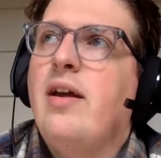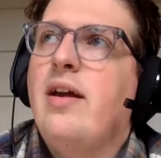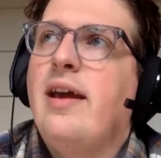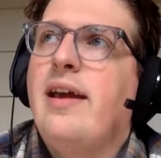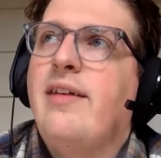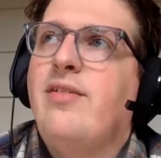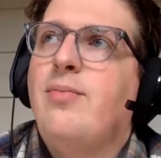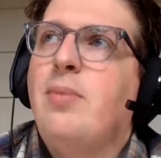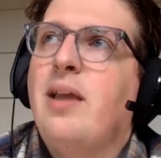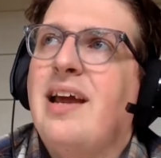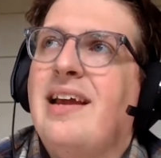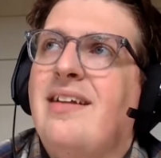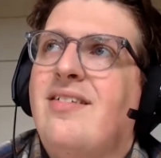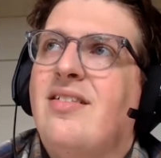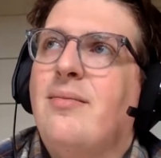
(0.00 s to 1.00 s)

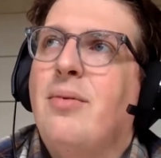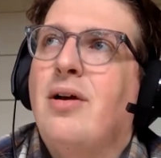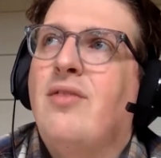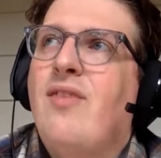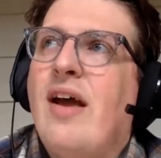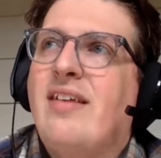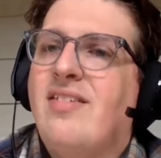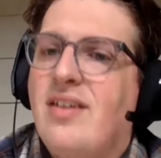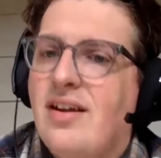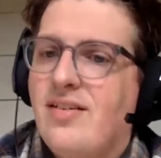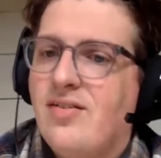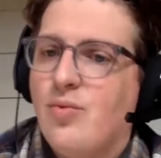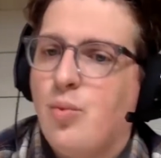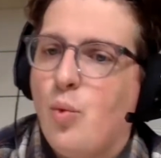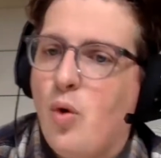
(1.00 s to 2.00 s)
explains the book of
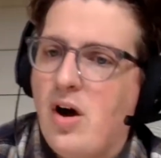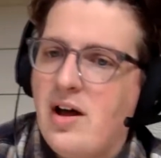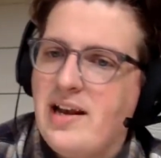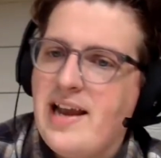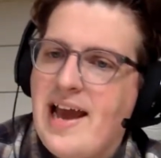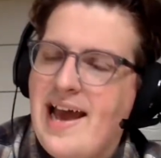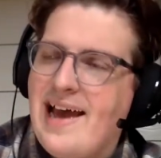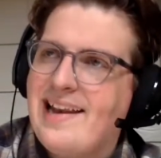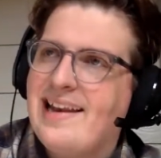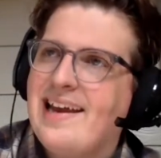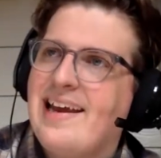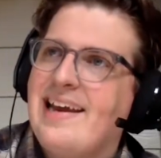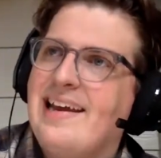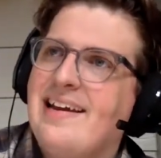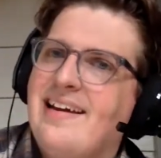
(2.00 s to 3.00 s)
Exodus, one at
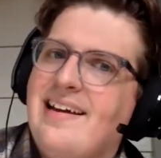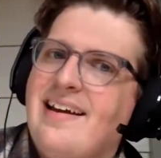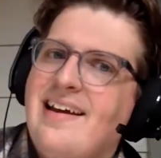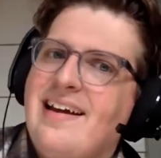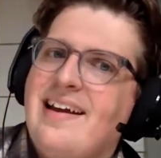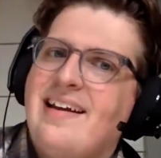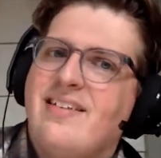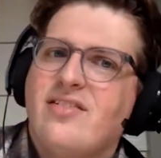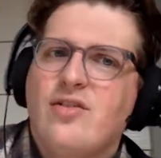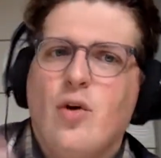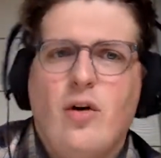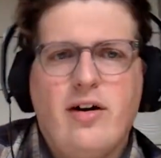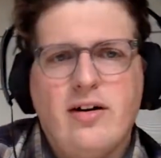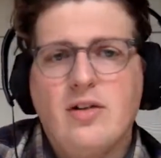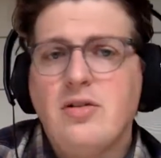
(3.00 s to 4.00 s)
a
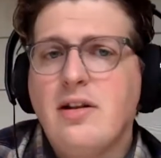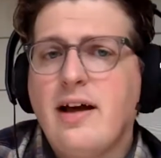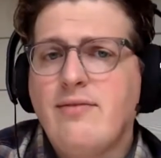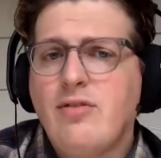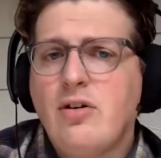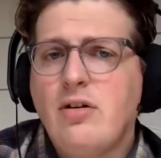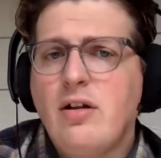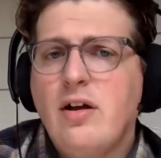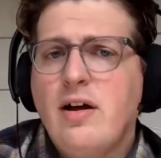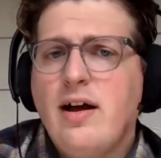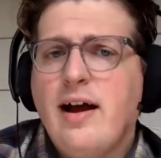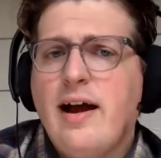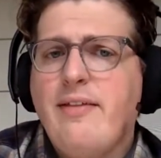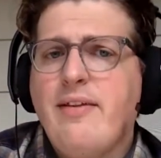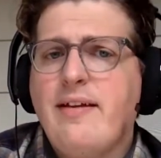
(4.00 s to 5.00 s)
historical level,
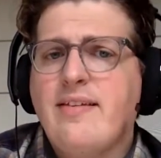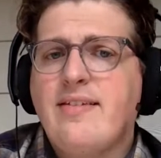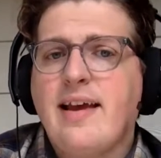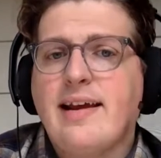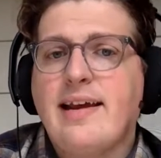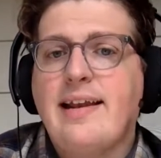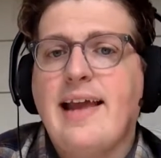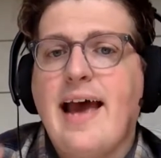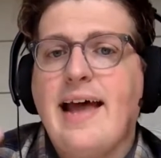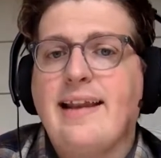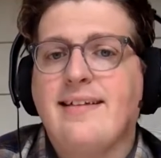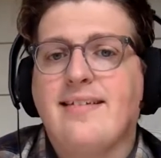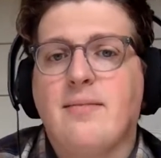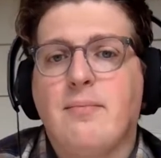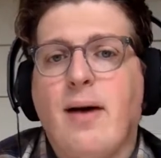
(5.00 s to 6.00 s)
and then second at
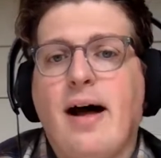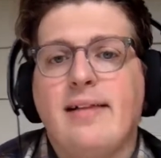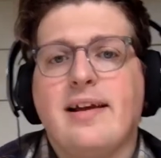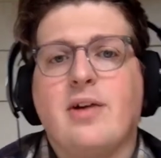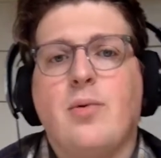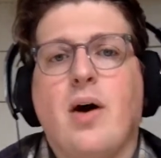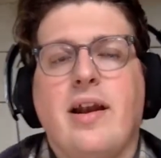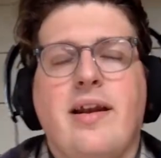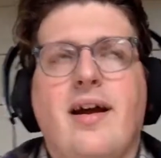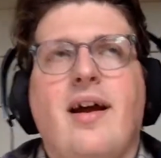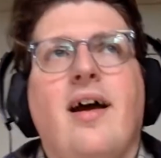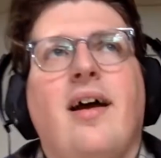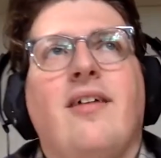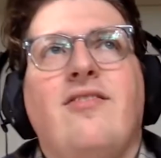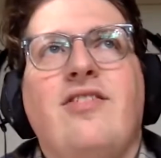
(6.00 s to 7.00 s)
a symbolic one,
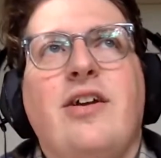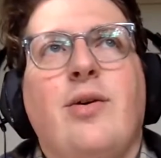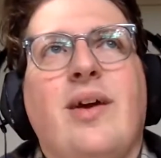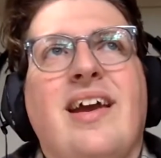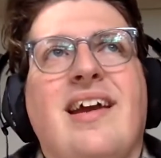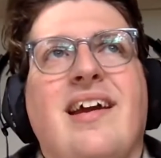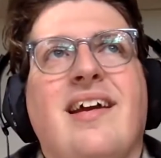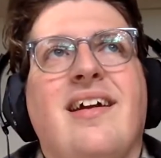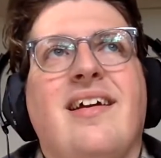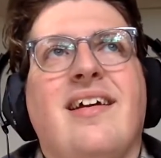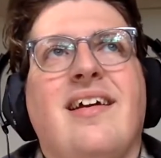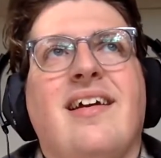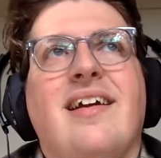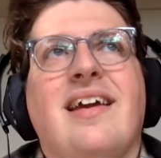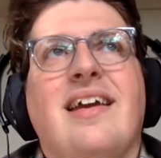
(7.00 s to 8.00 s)
viewing
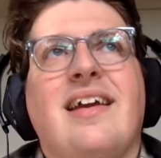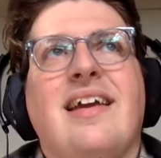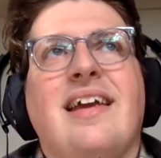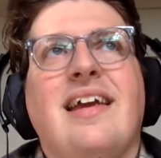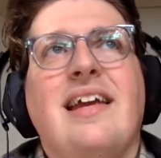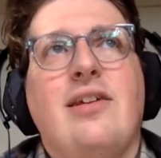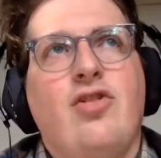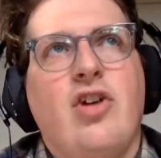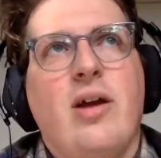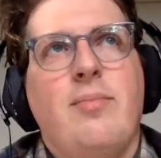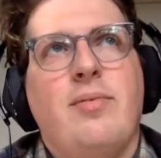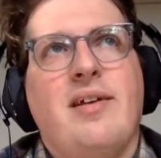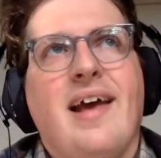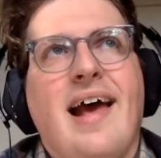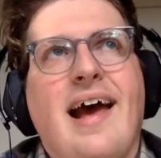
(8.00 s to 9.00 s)

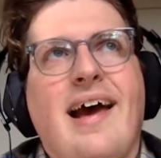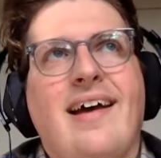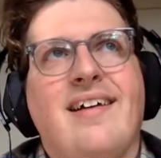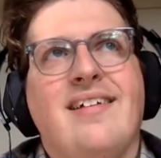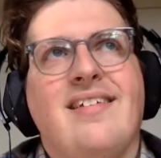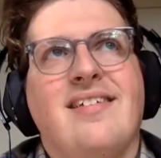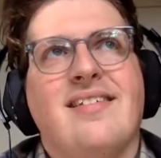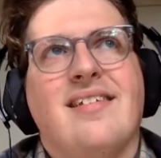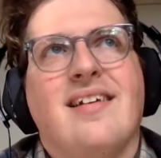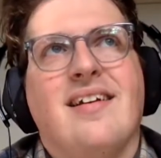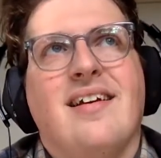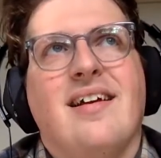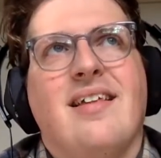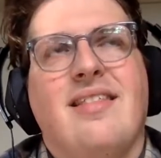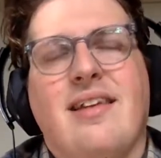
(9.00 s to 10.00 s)
Egypt as
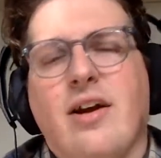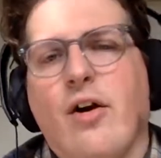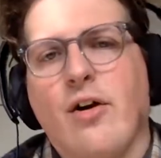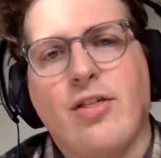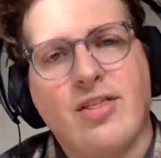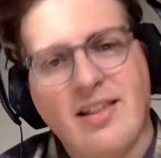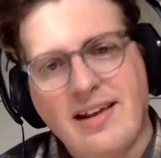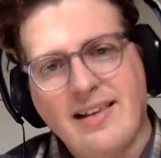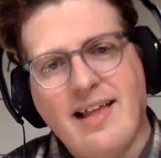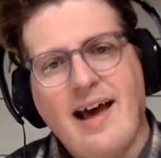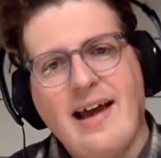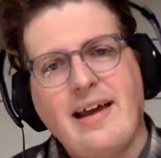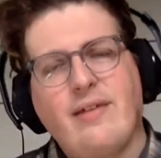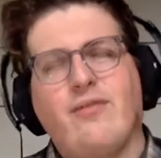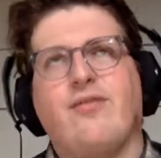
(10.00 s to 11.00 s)
the earthly
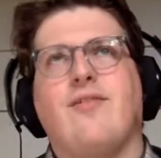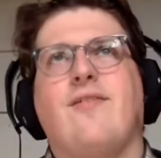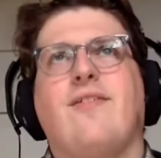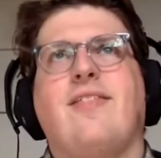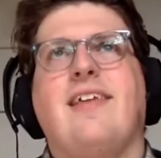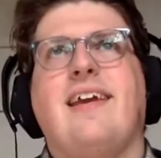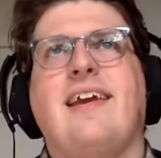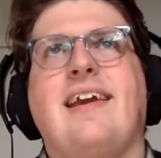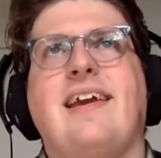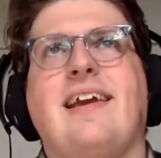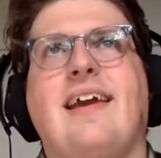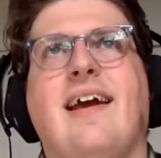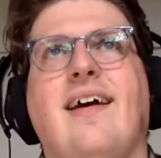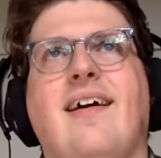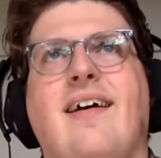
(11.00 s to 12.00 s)
life,
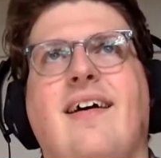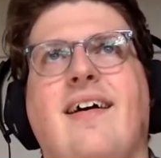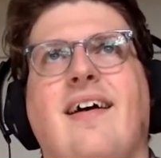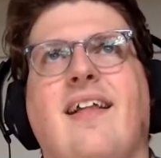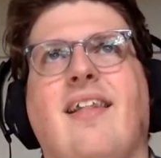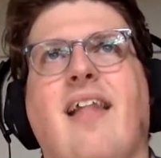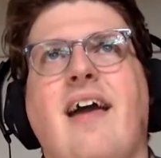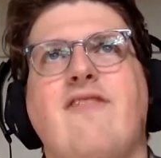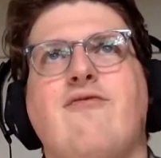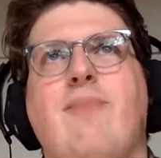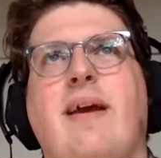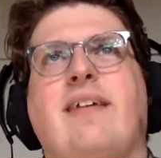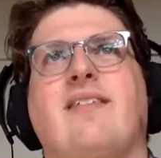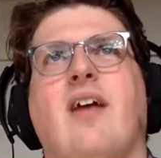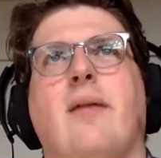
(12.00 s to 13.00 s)
the life
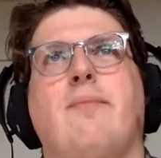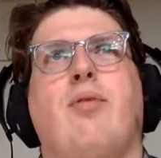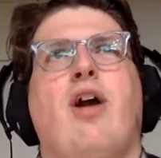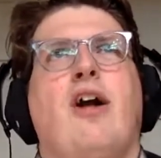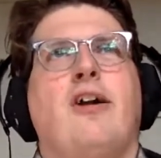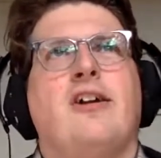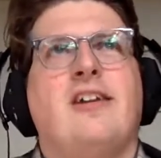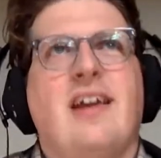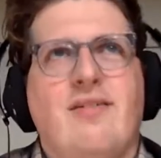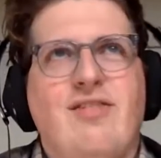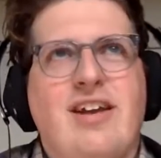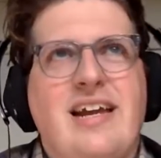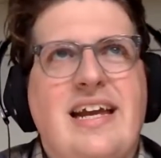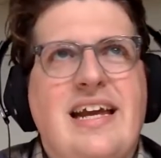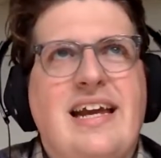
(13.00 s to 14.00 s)
based on
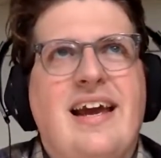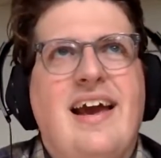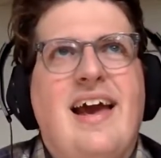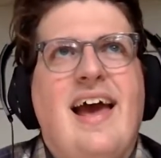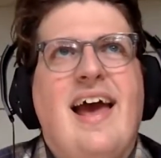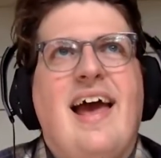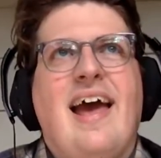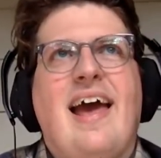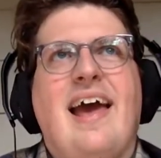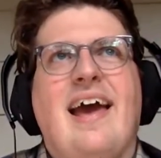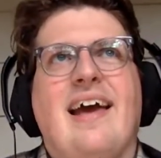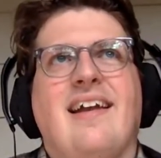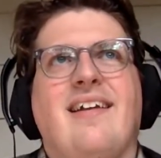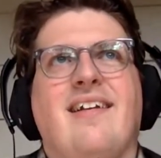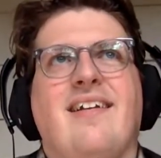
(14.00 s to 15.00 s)
productivity.
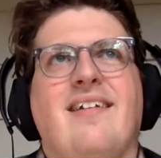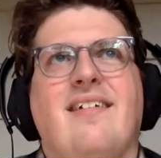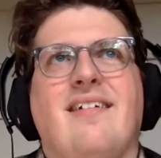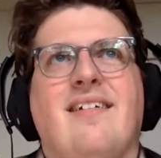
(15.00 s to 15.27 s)
And